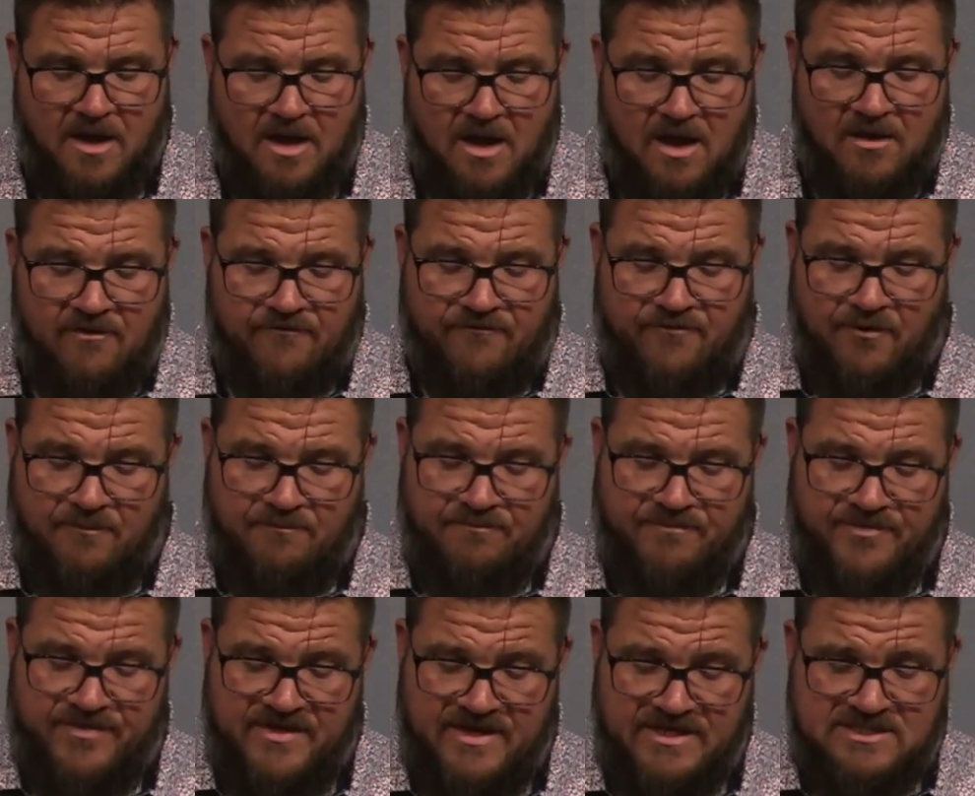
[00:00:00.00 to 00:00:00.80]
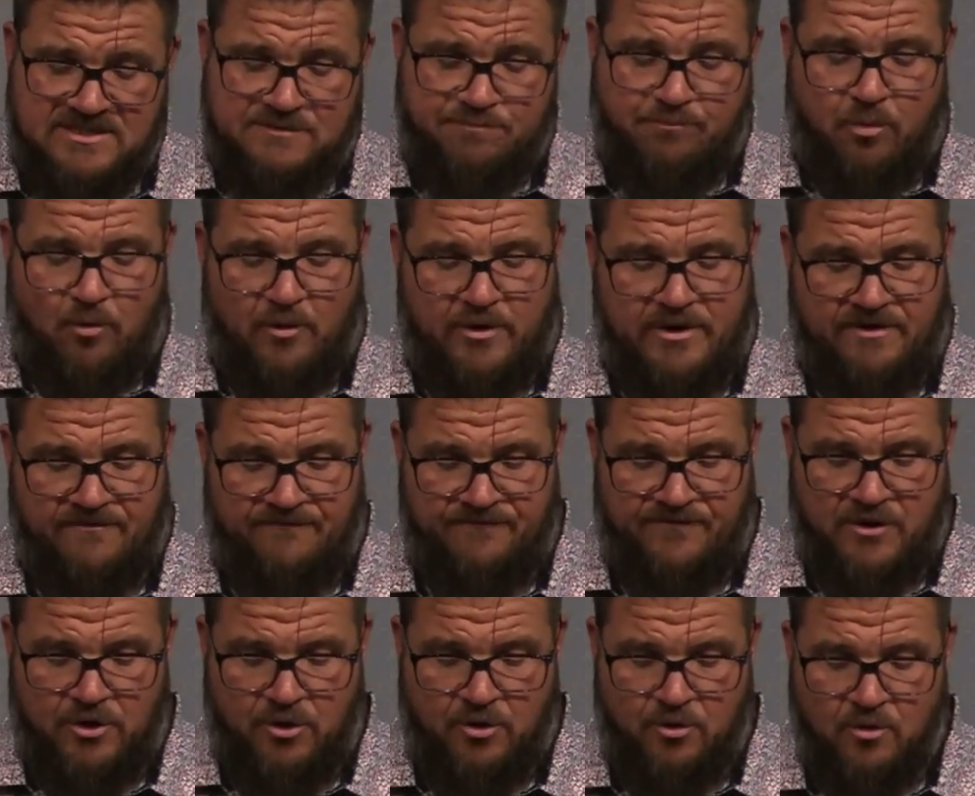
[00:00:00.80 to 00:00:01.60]
From this point of
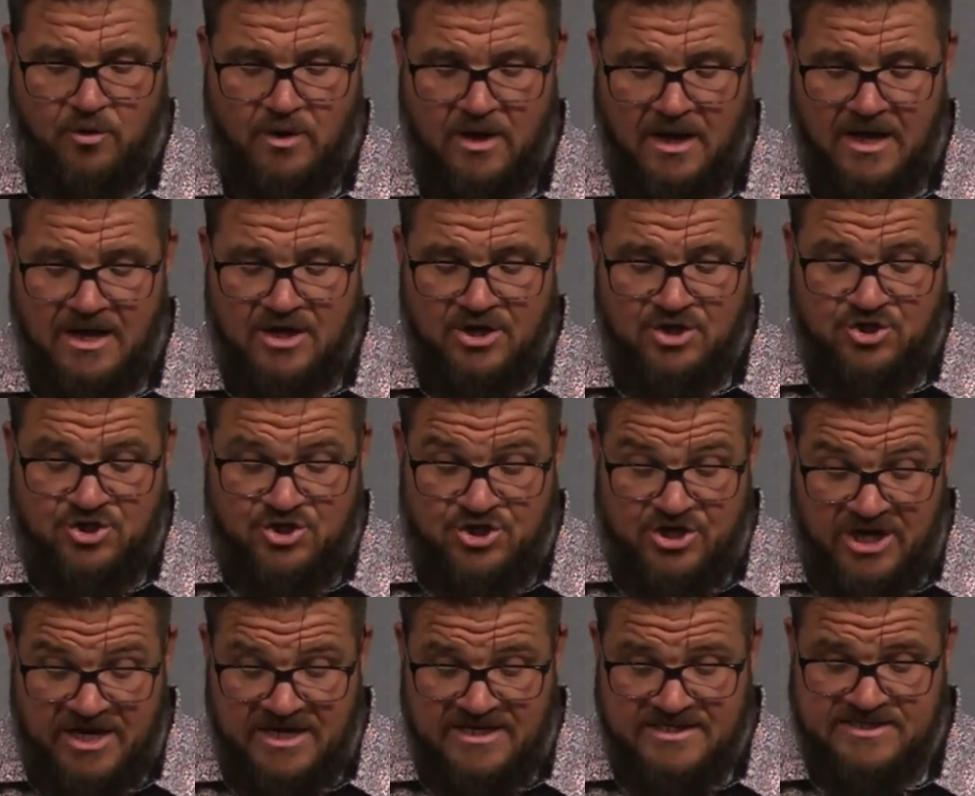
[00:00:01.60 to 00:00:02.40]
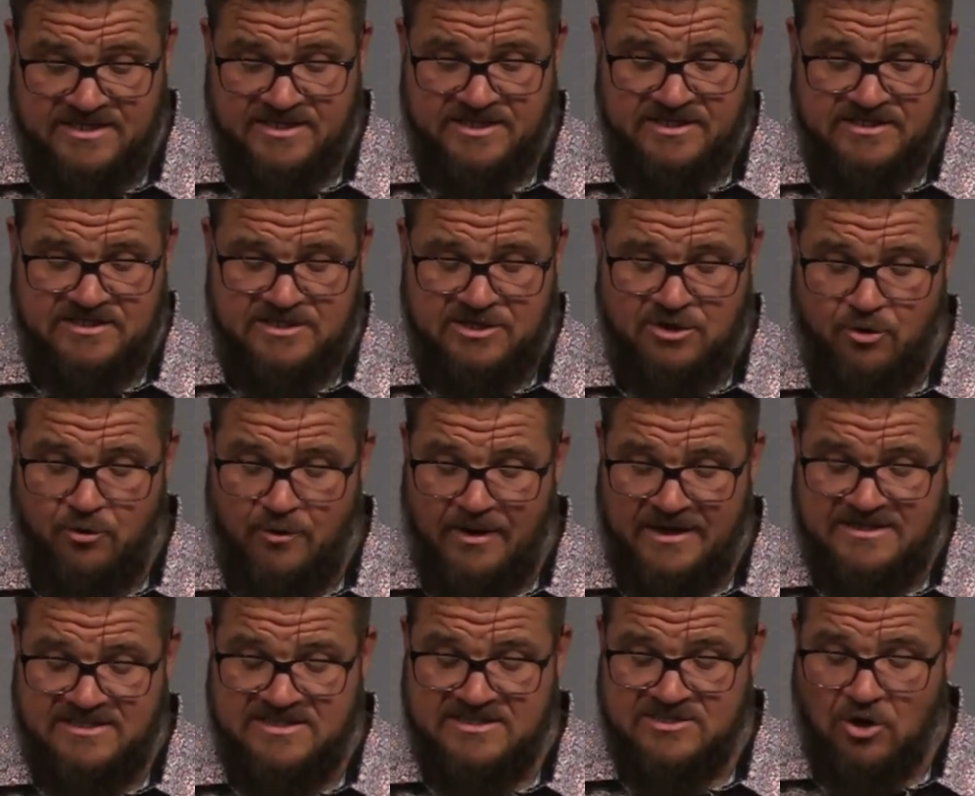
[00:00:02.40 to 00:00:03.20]
view, Jesus, who
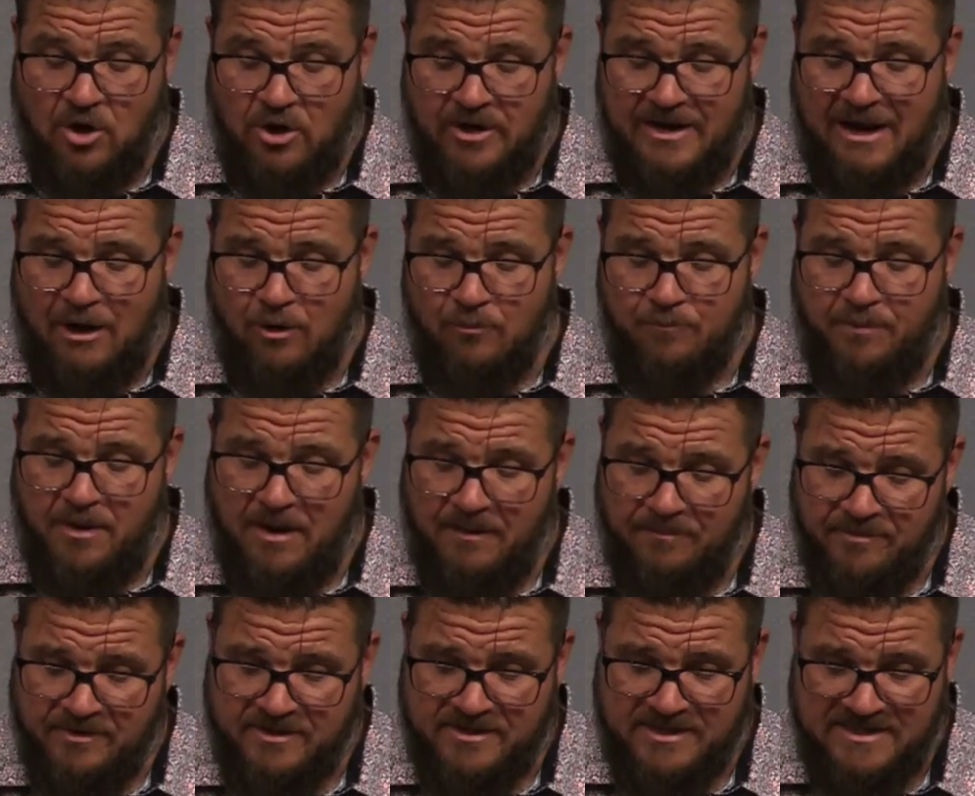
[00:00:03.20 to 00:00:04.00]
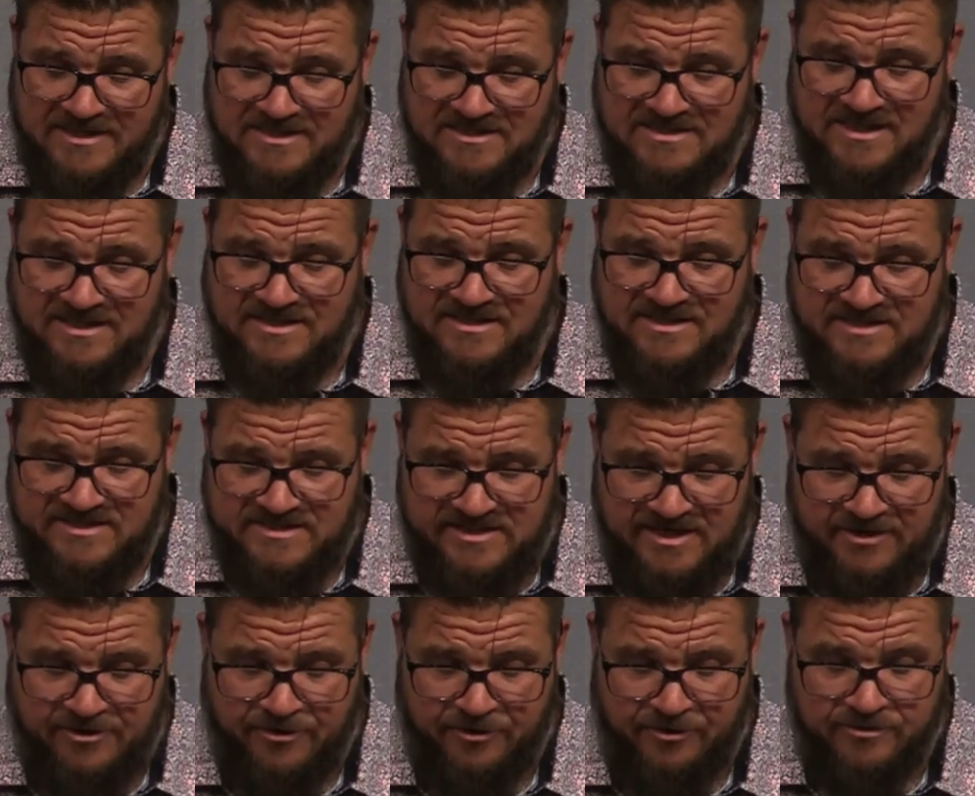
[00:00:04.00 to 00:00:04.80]
had sought out publicans and
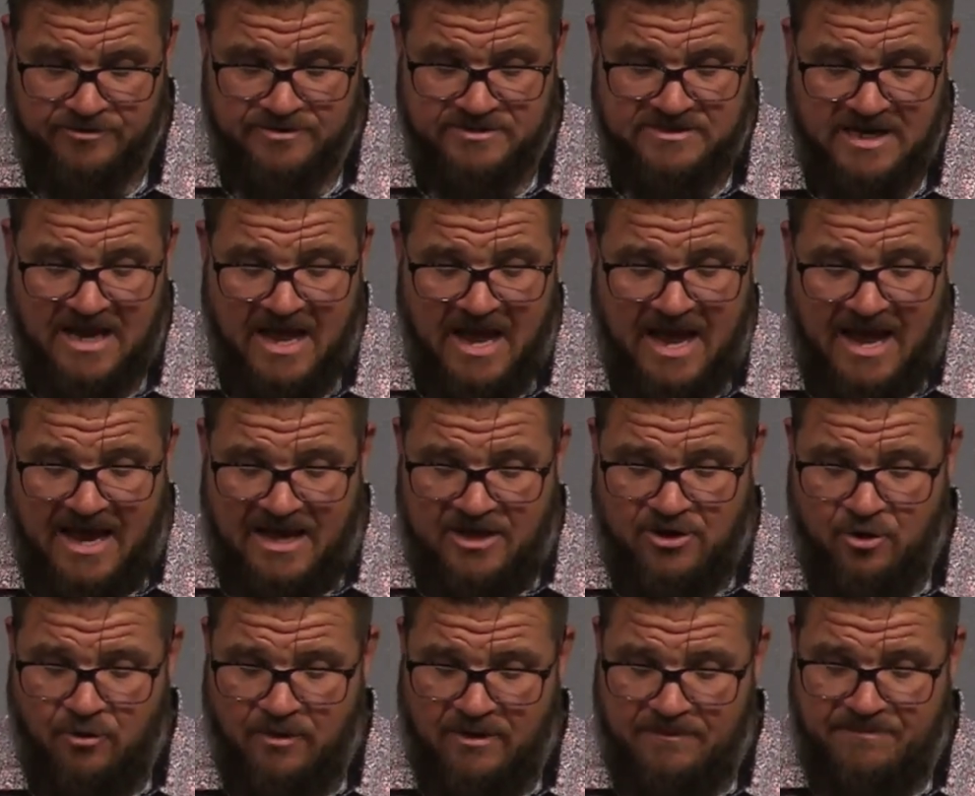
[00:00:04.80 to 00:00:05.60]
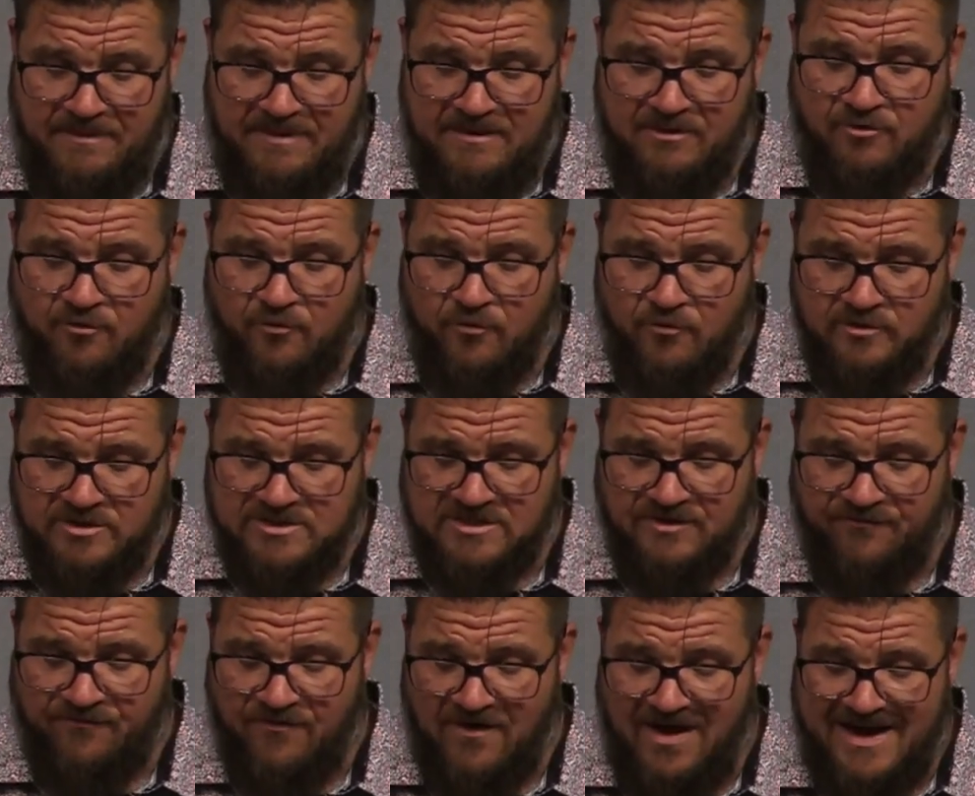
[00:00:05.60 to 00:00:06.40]
sinners and who had been
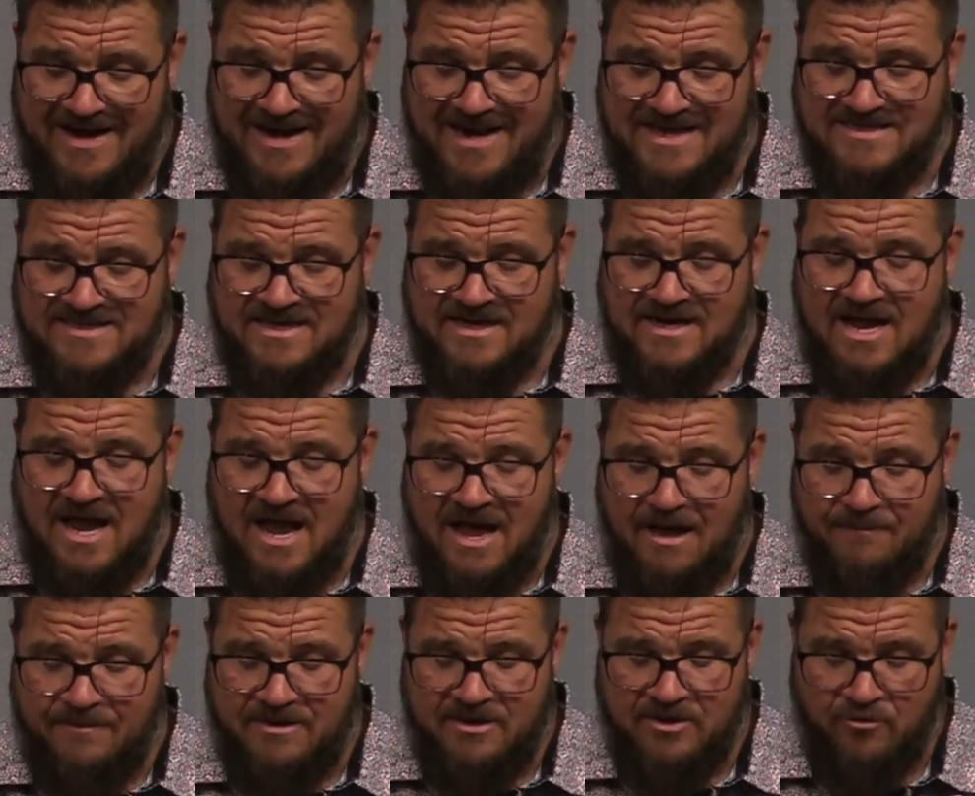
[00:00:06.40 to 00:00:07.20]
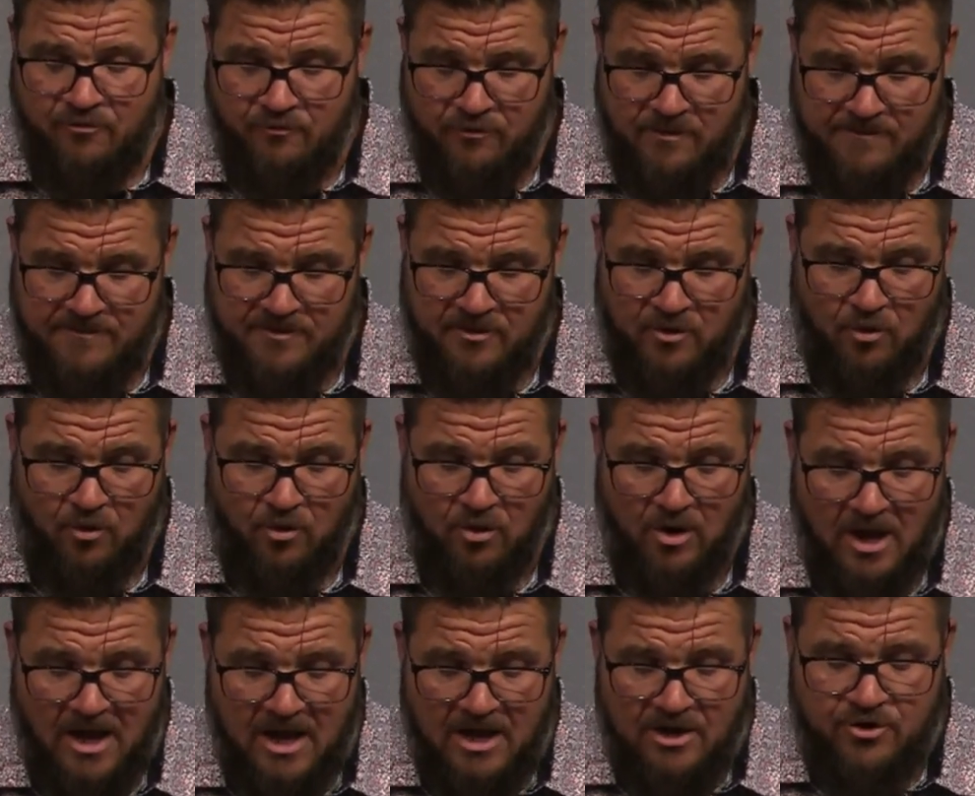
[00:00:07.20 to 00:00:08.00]
crucified as a common criminal,